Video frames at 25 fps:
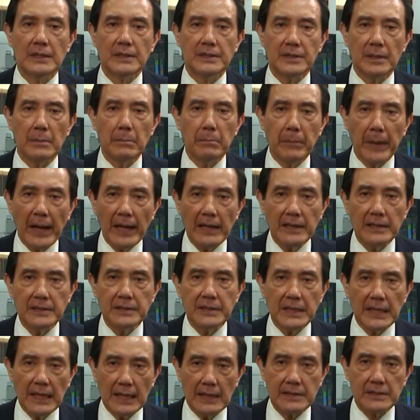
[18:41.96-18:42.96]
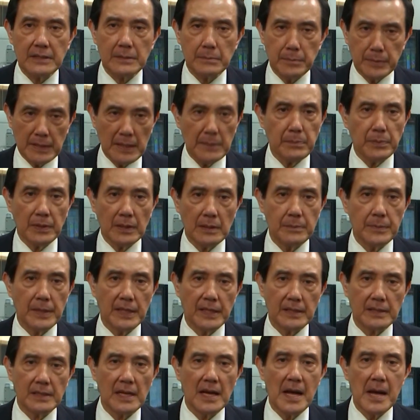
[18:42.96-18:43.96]
the mainland has
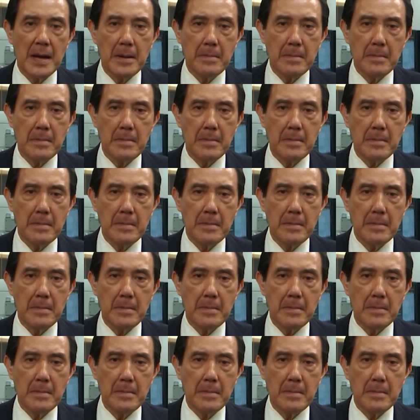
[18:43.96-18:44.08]
implemented